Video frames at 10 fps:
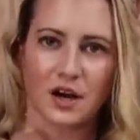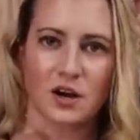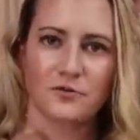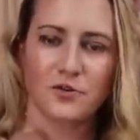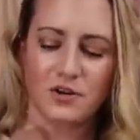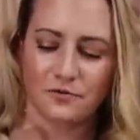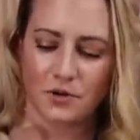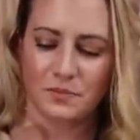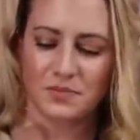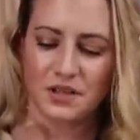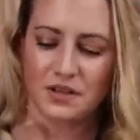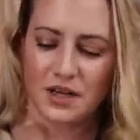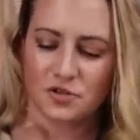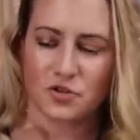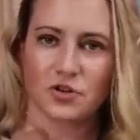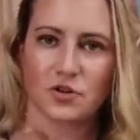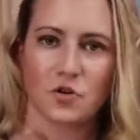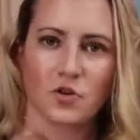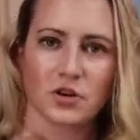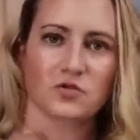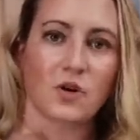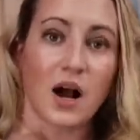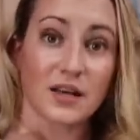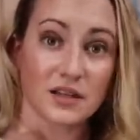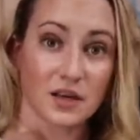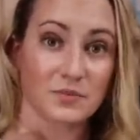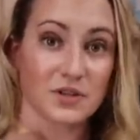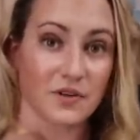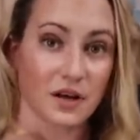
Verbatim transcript: are free from denatured or drying types of